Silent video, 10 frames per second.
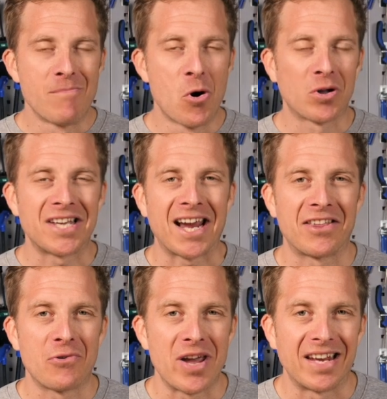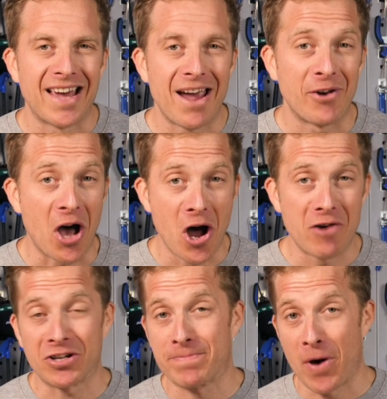More tech of the week now, an
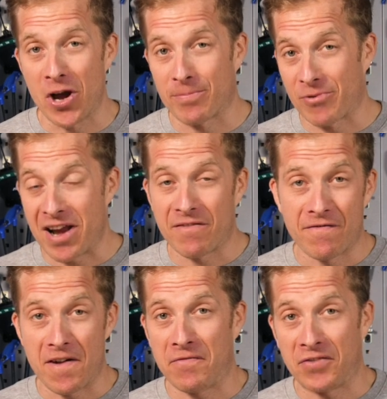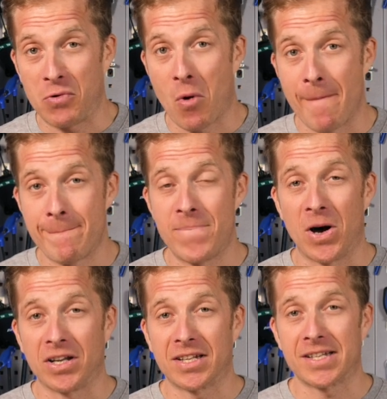Irish bike brand, 51
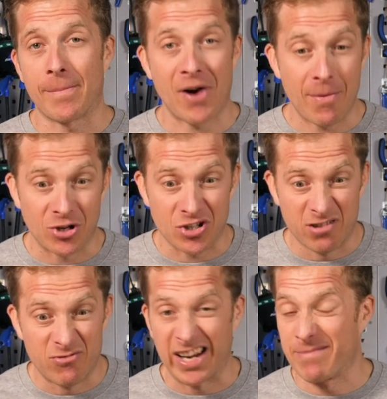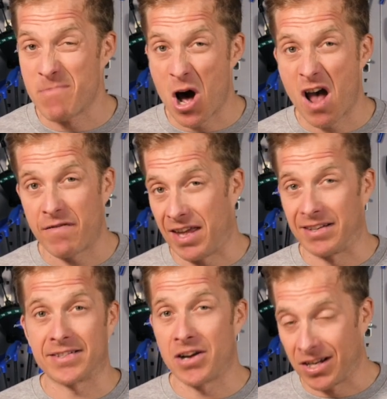Bikes, a brand which I really admire for their
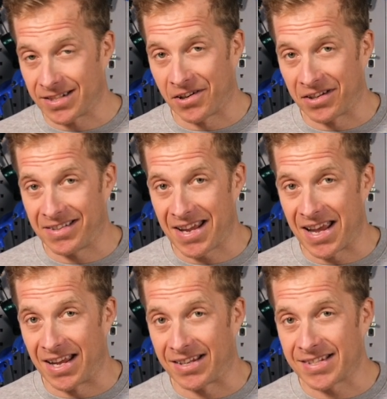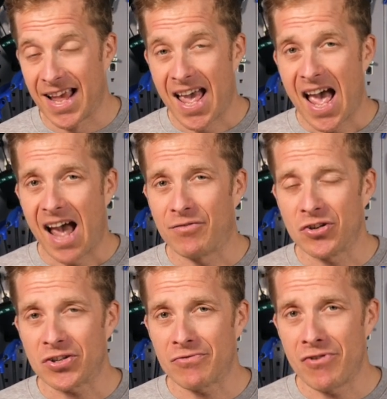designs and ideas, have just